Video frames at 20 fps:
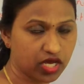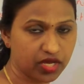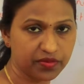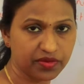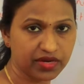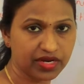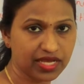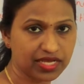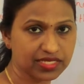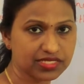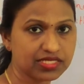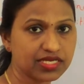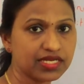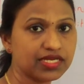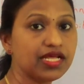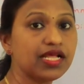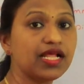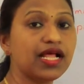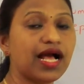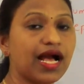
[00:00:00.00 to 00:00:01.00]
carbon
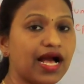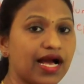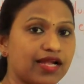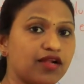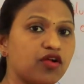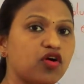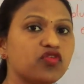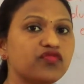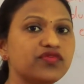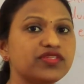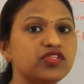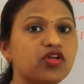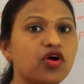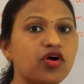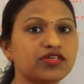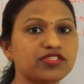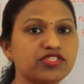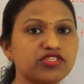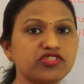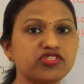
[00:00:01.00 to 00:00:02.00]
dioxide, along with the
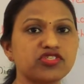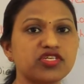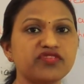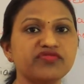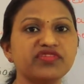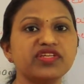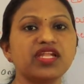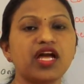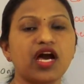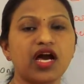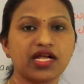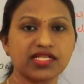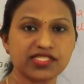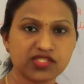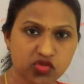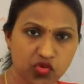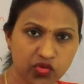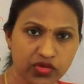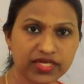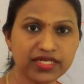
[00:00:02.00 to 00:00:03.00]
oxygen, will
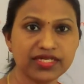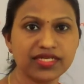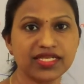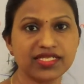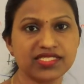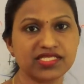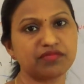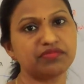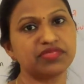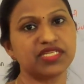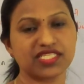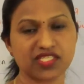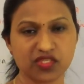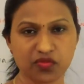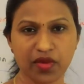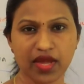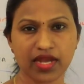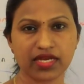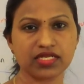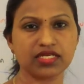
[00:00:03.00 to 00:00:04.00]
also intake some dust
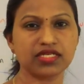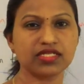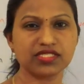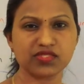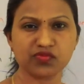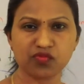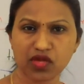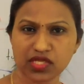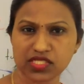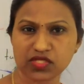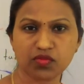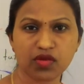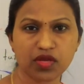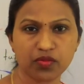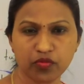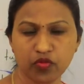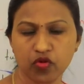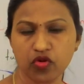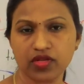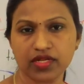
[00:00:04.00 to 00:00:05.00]
particles, small, small
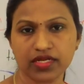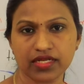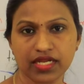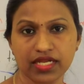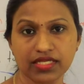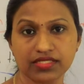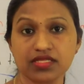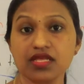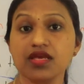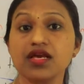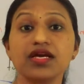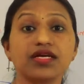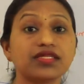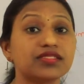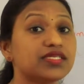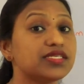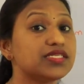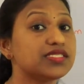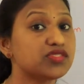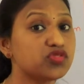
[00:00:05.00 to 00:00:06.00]
pollen grains
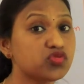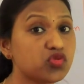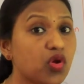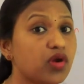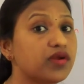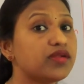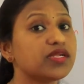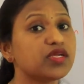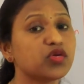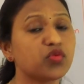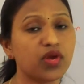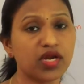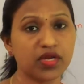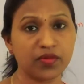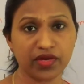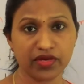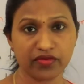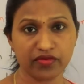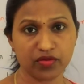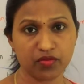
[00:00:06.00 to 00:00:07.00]
that is not required
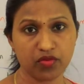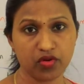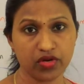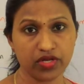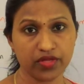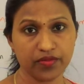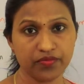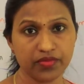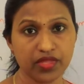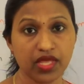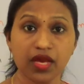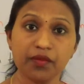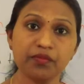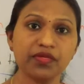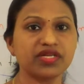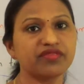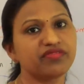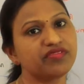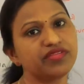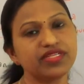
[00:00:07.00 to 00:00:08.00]
by our body.
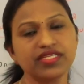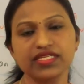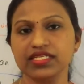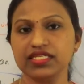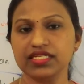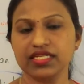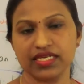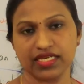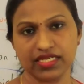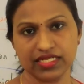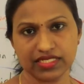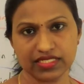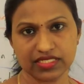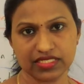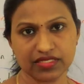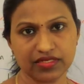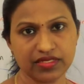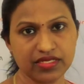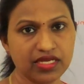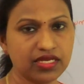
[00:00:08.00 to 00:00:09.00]
But we will inhale
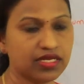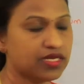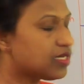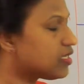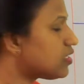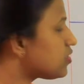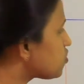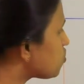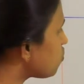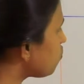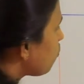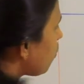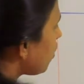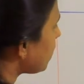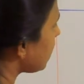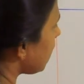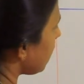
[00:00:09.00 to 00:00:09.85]
it. So what